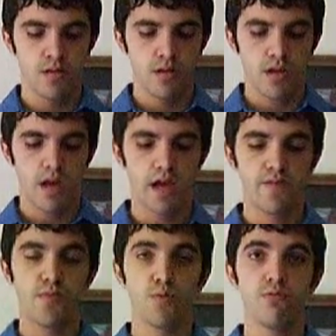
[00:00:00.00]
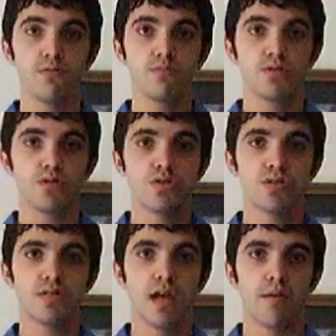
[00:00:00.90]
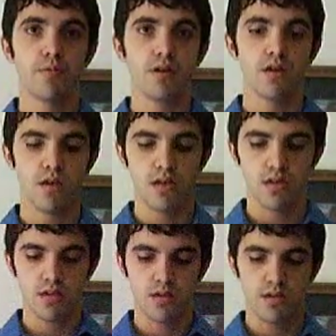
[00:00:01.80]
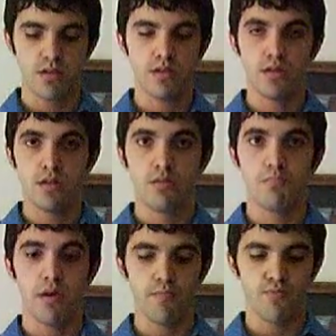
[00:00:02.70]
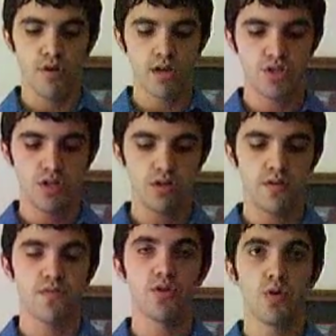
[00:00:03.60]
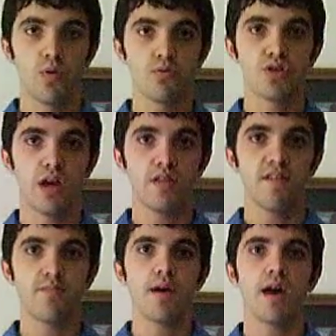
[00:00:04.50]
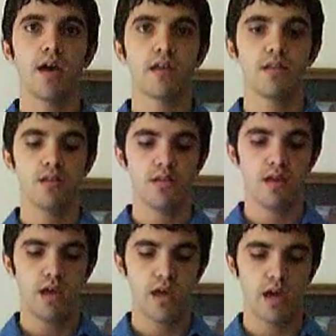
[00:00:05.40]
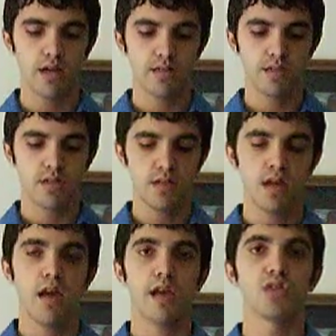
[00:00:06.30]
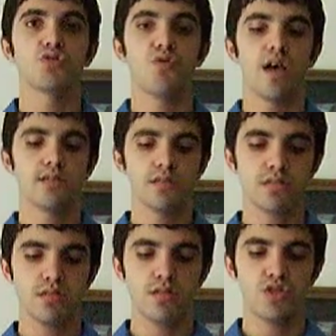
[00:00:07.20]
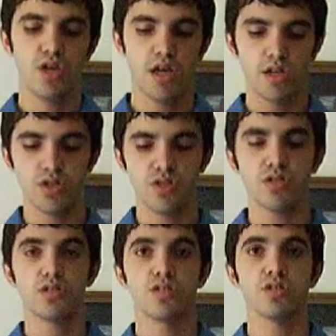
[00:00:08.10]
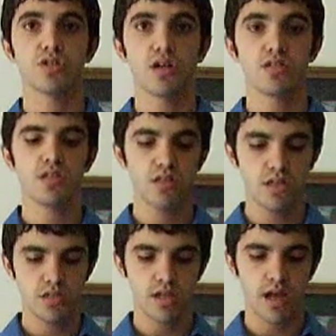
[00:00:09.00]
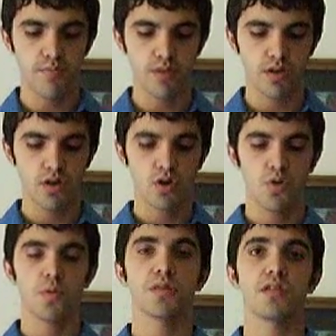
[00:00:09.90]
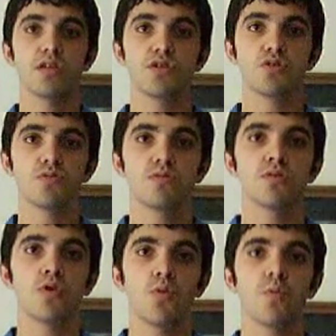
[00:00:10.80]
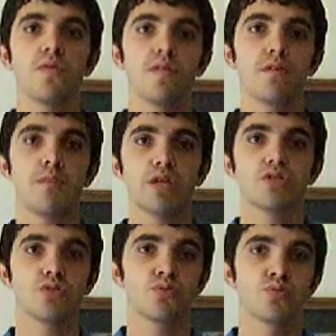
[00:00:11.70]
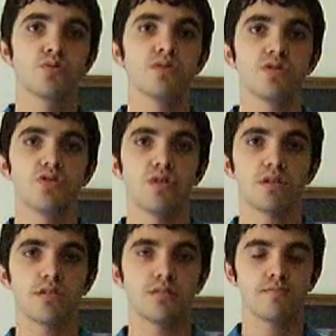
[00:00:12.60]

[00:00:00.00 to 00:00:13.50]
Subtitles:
I have thoroughly researched this topic. My impression of the No Child Left Behind Act has drastically changed since discussing this topic with teachers within my school district.